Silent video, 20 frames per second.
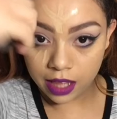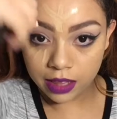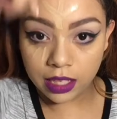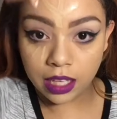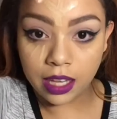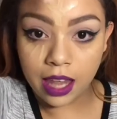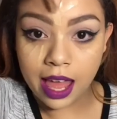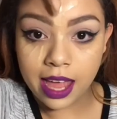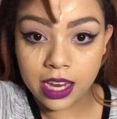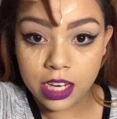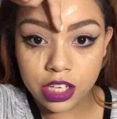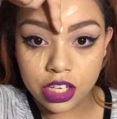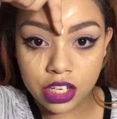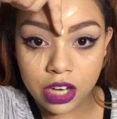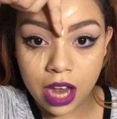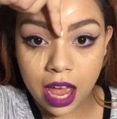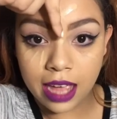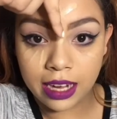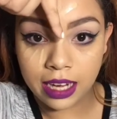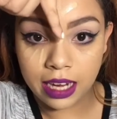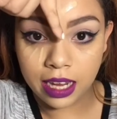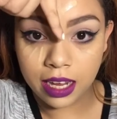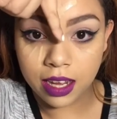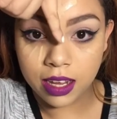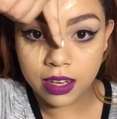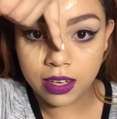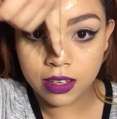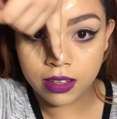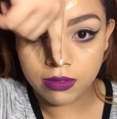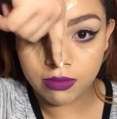The light is shining
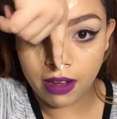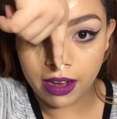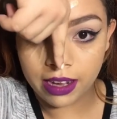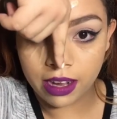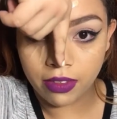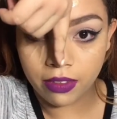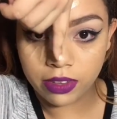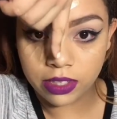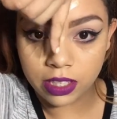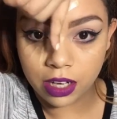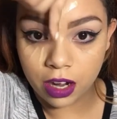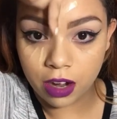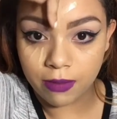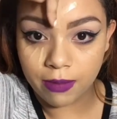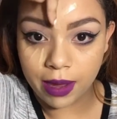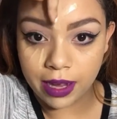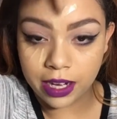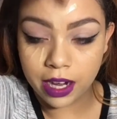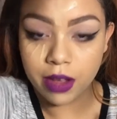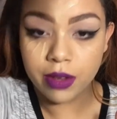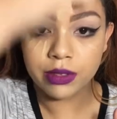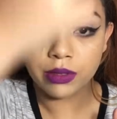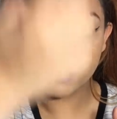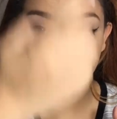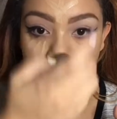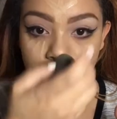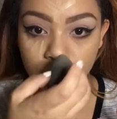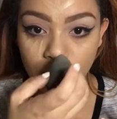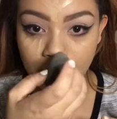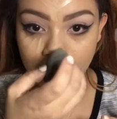right down the center of my nose,
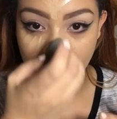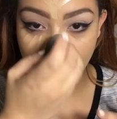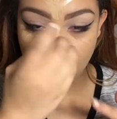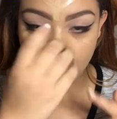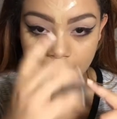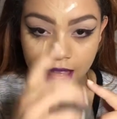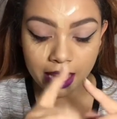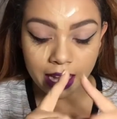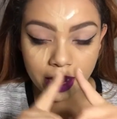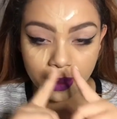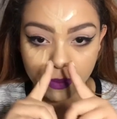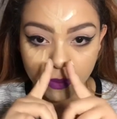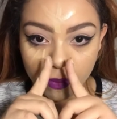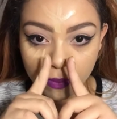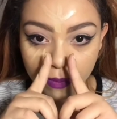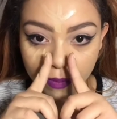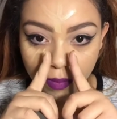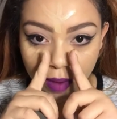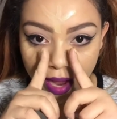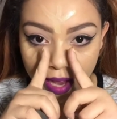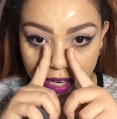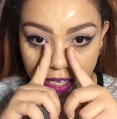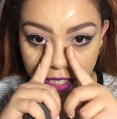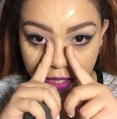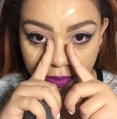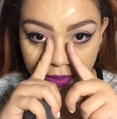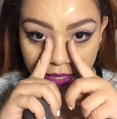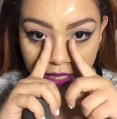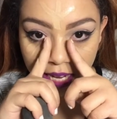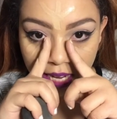which is why I highlight it. By
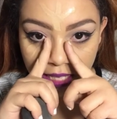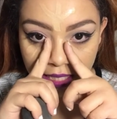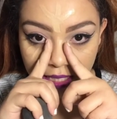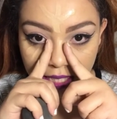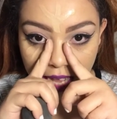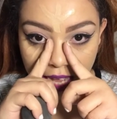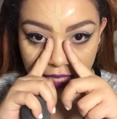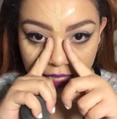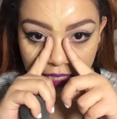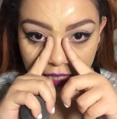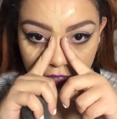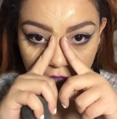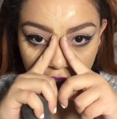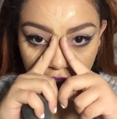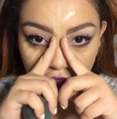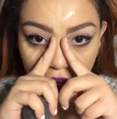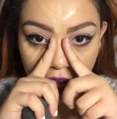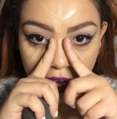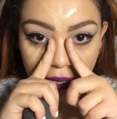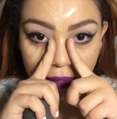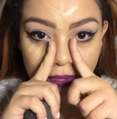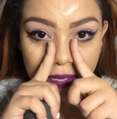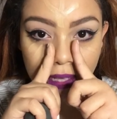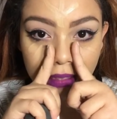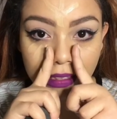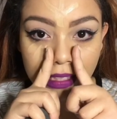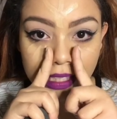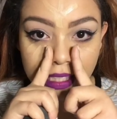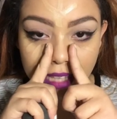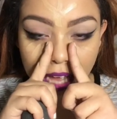doing that, it's casting a shadow
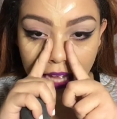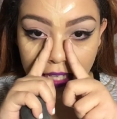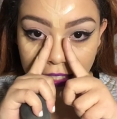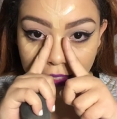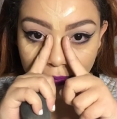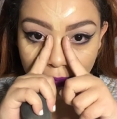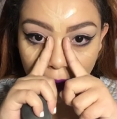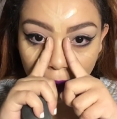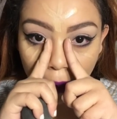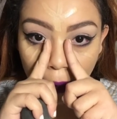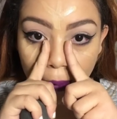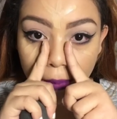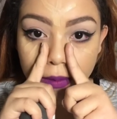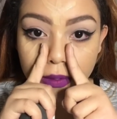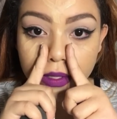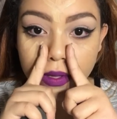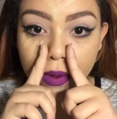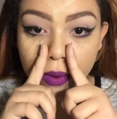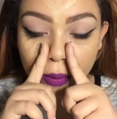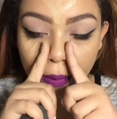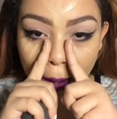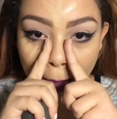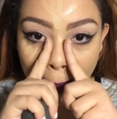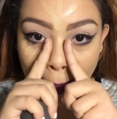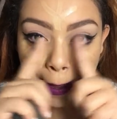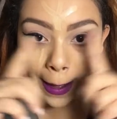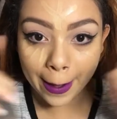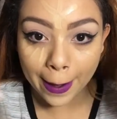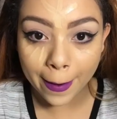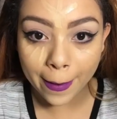down the sides of my nose, right
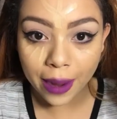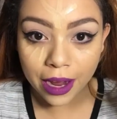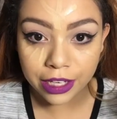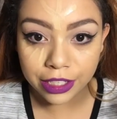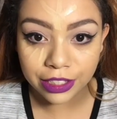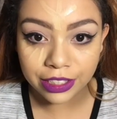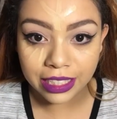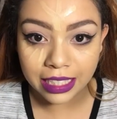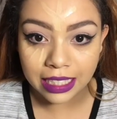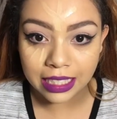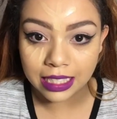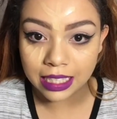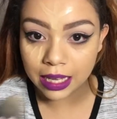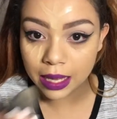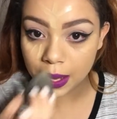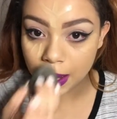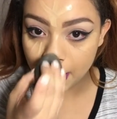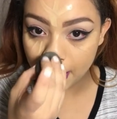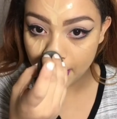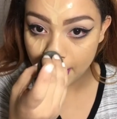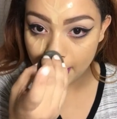here, as you can see,